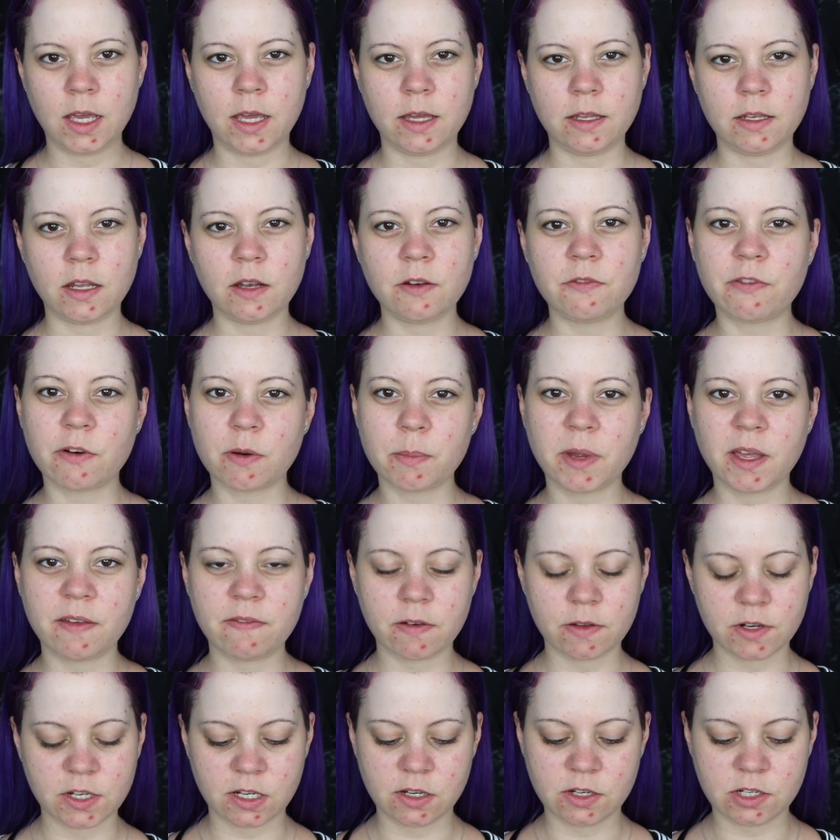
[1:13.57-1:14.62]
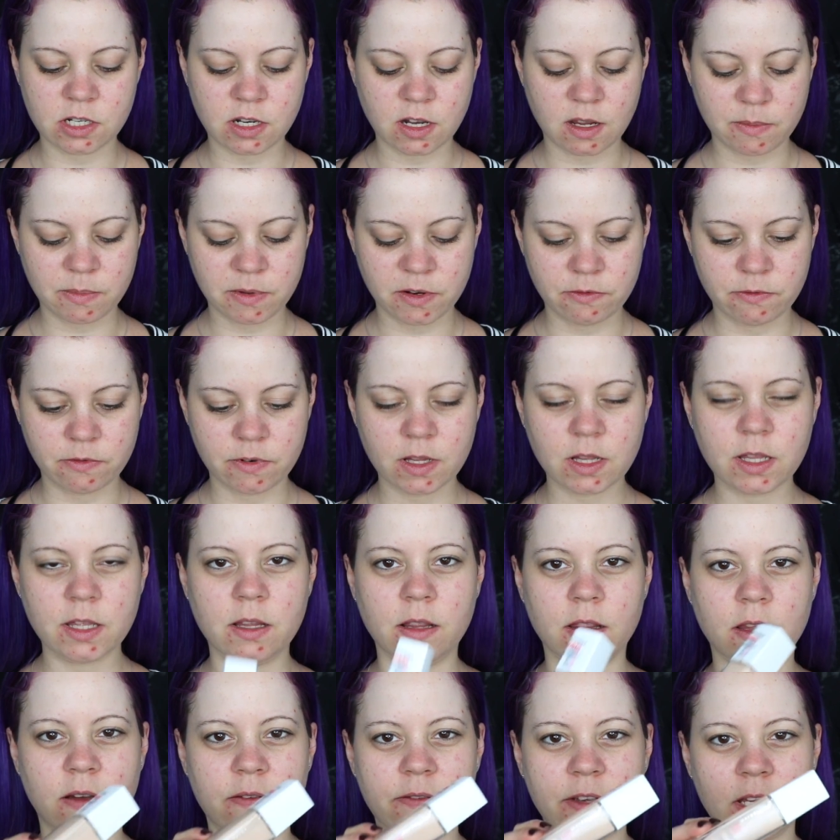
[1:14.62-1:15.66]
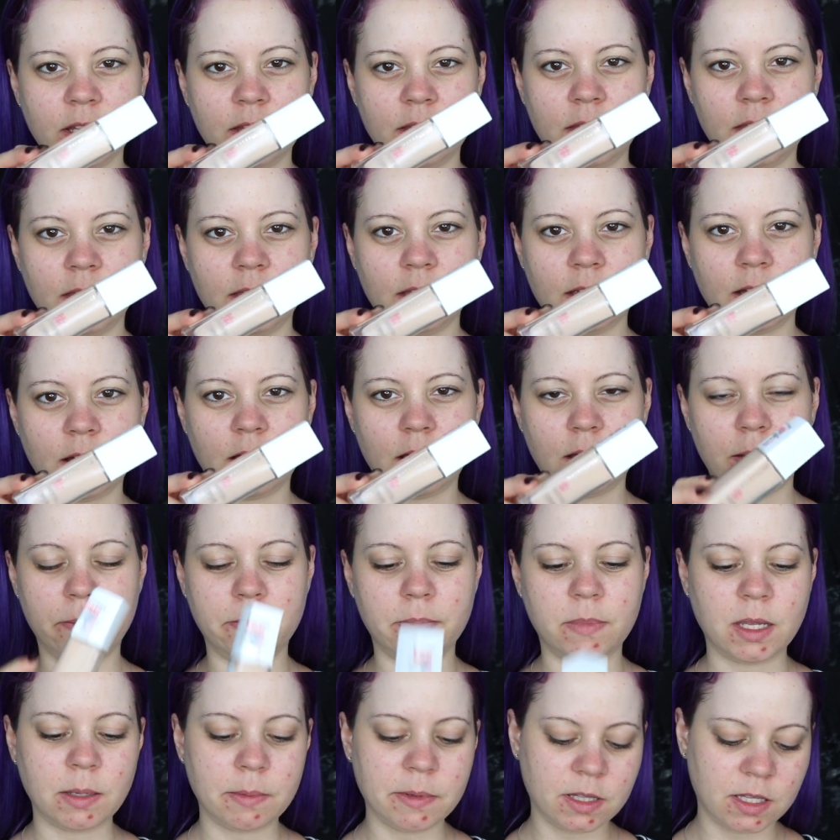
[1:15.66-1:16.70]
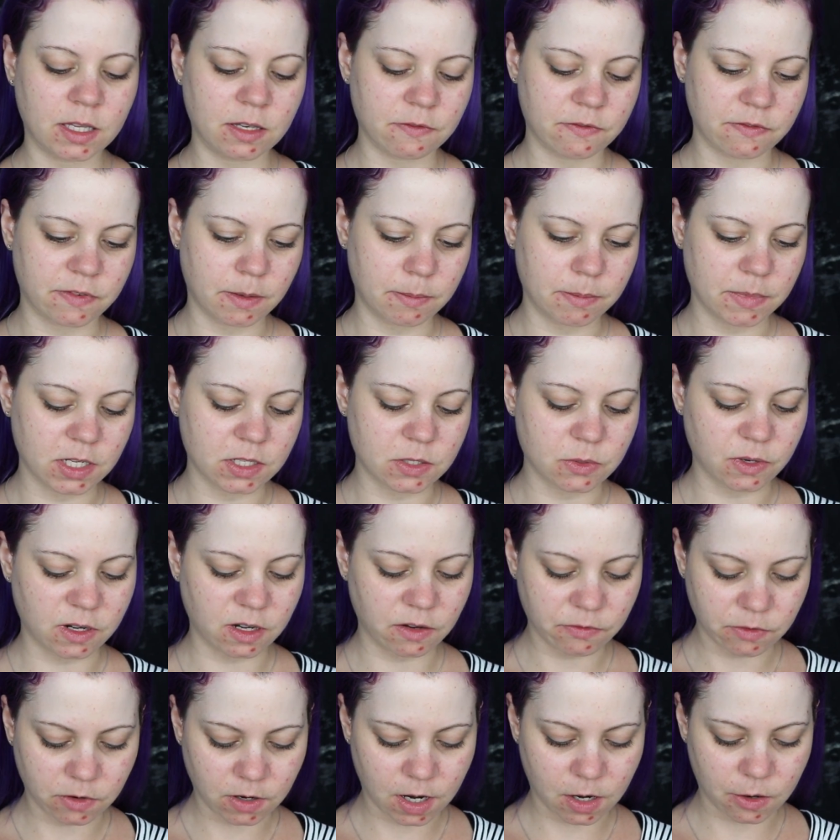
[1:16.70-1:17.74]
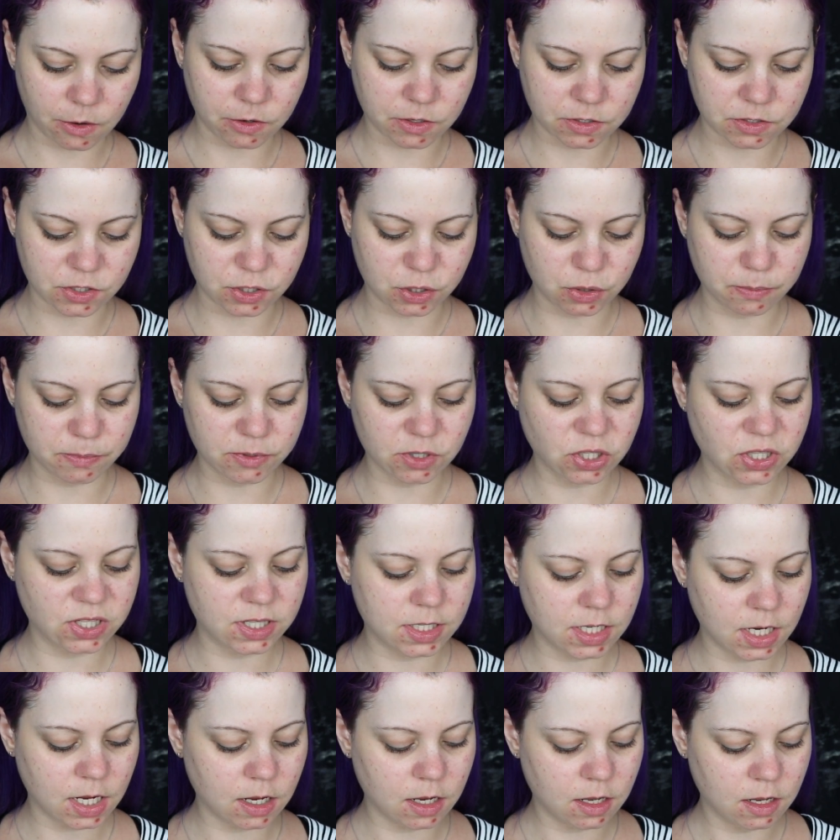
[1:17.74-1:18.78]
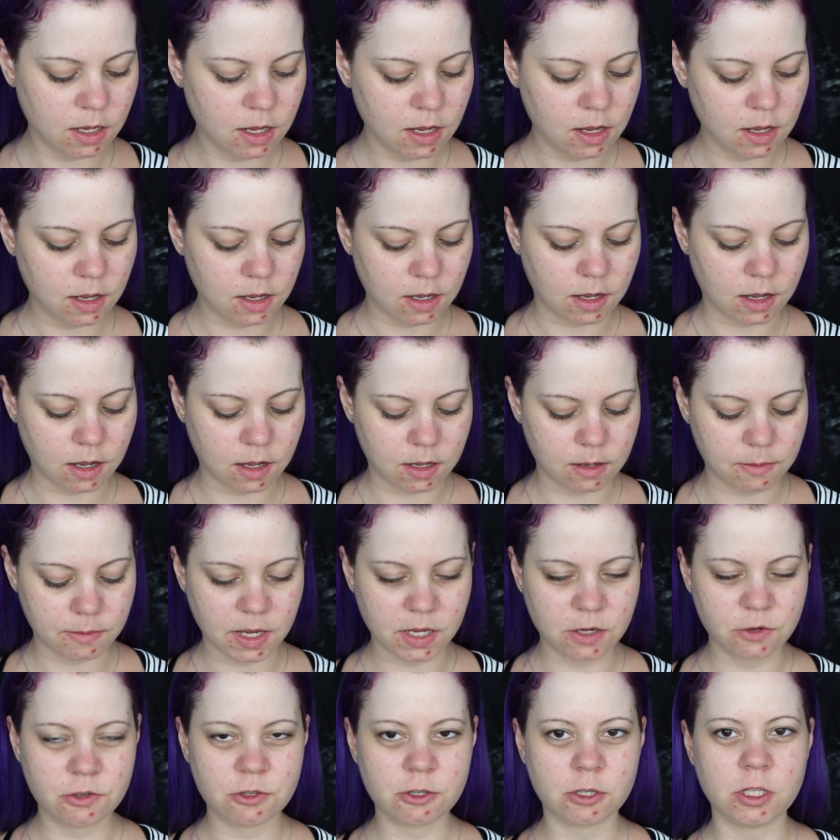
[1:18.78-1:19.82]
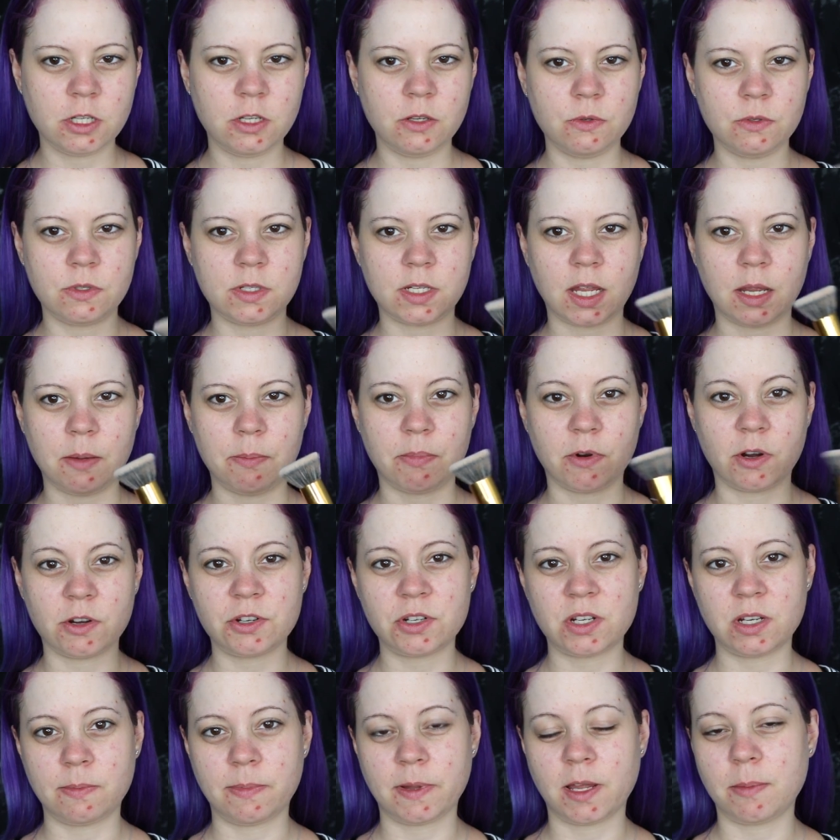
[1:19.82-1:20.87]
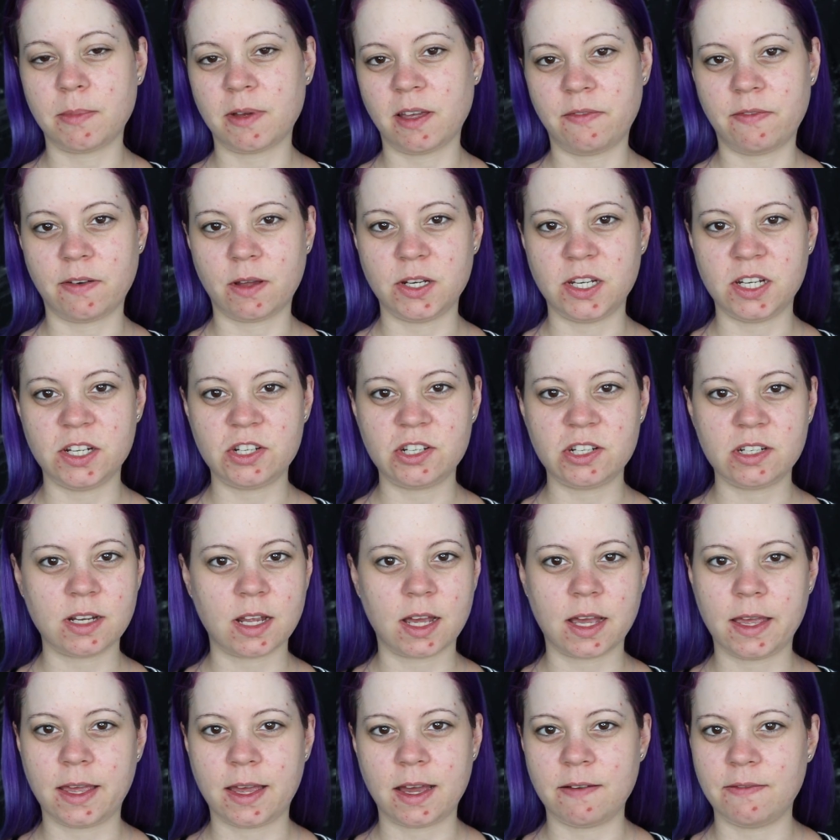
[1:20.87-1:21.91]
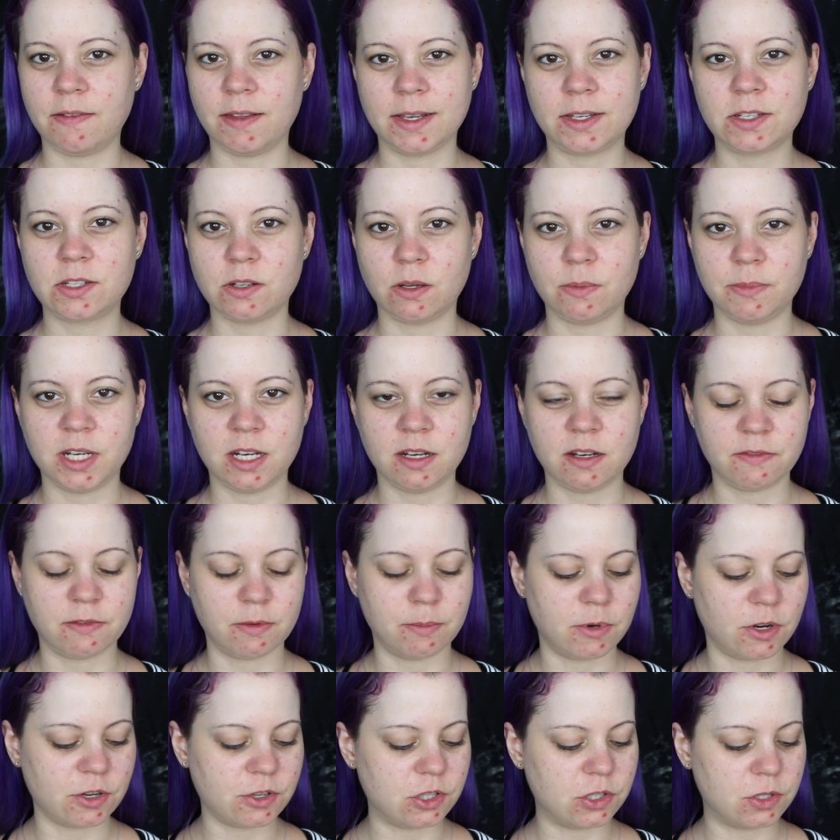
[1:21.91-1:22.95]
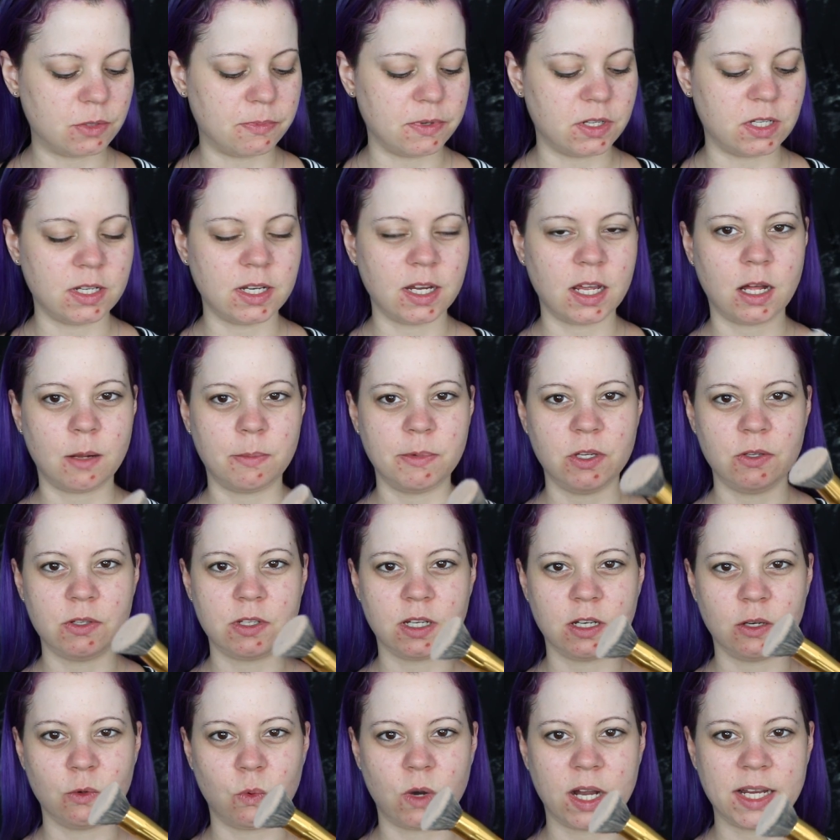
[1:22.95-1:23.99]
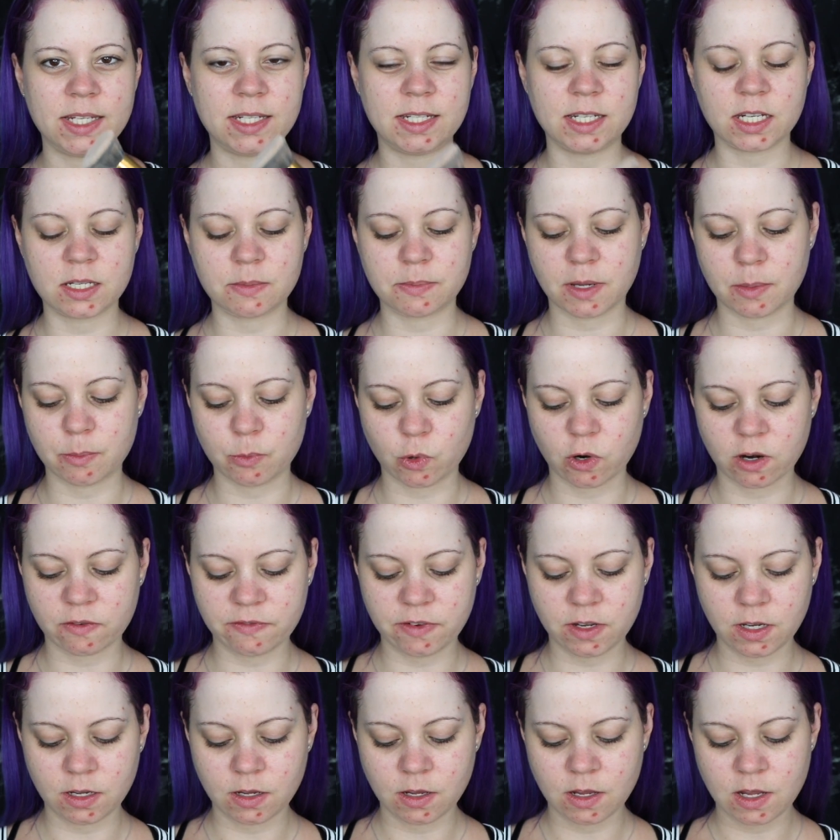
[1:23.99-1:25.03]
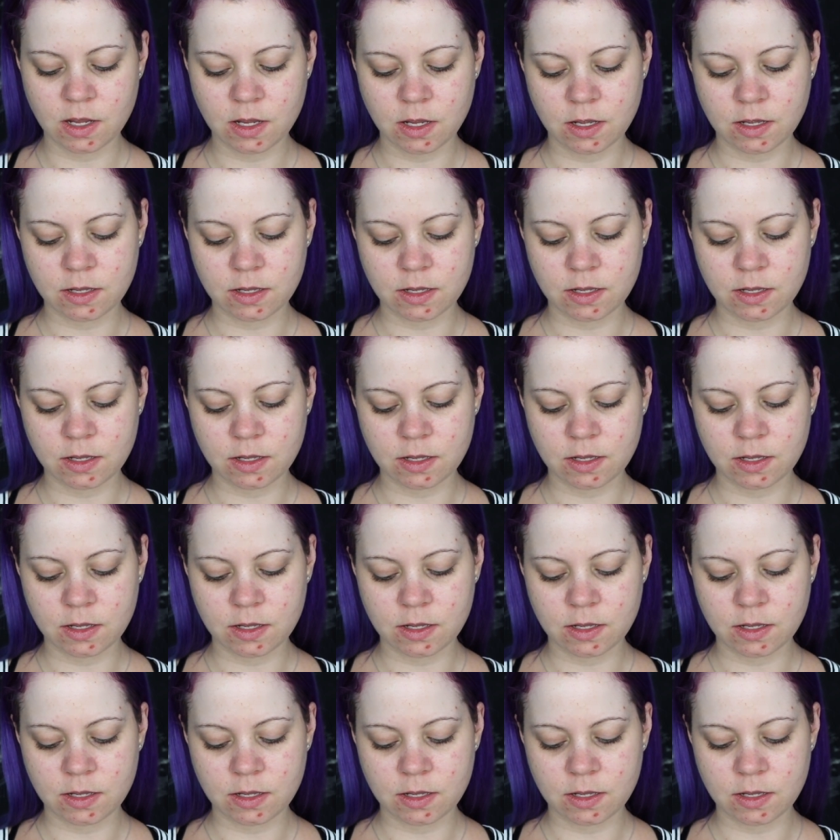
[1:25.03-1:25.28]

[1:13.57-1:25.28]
And then for my foundation, I've been really loving the uh, Maybelline Fit Me 24 Hour Super Stay. Um, I usually use a brush to apply my foundation. I have like so many different brushes, but today I'll be using the Y6 by Morphe.